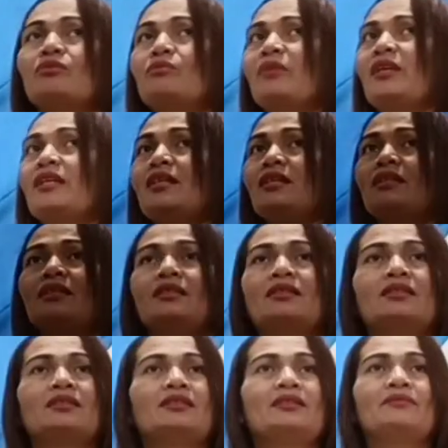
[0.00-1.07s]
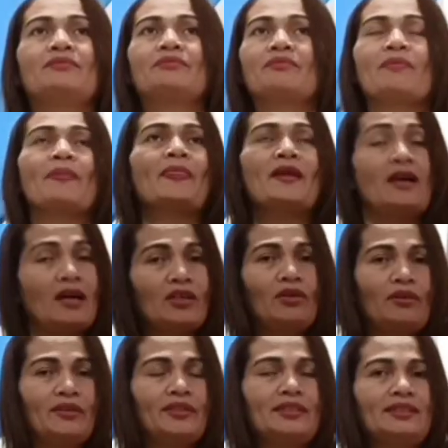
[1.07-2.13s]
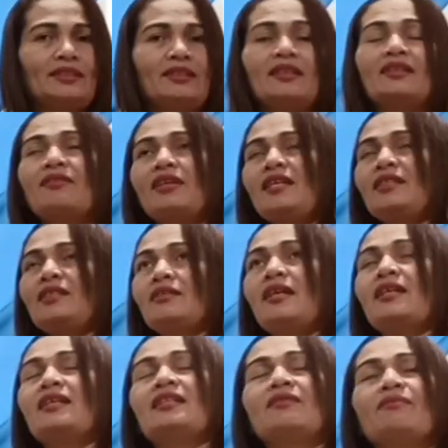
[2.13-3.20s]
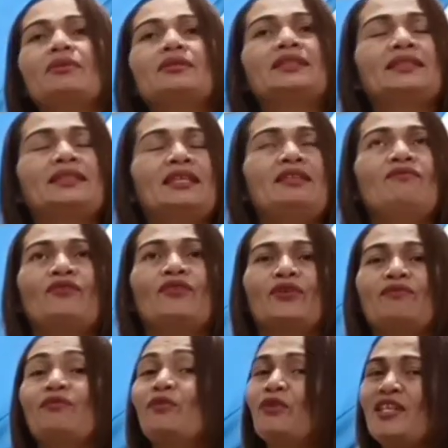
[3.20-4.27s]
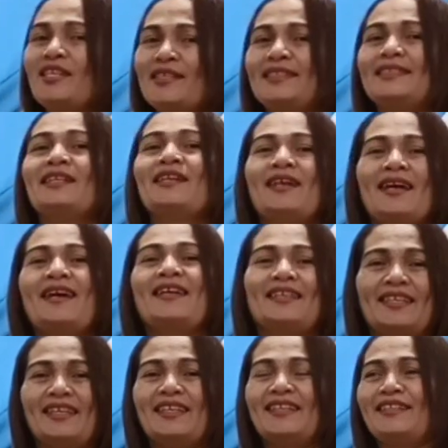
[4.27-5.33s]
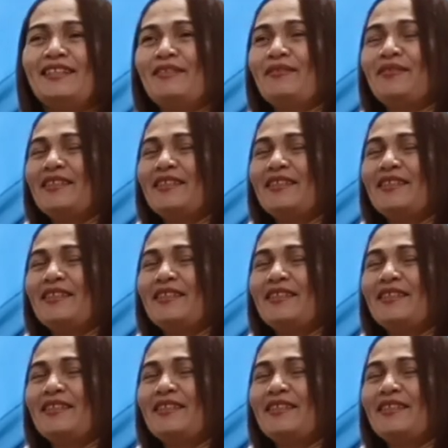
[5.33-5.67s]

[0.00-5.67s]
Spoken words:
make a course, a degree, so I can proceed for 4 years again